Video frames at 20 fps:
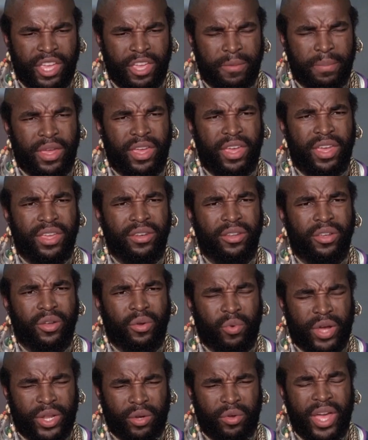Hey, man,
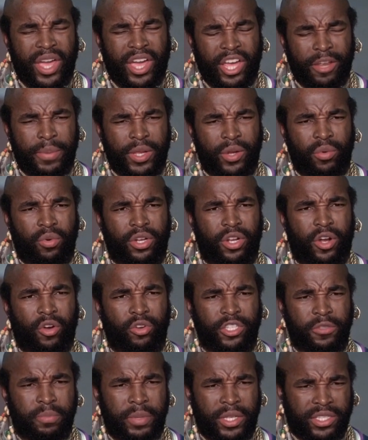why do I gotta be the one
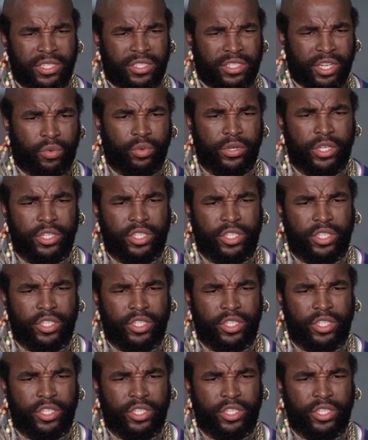always being stuck with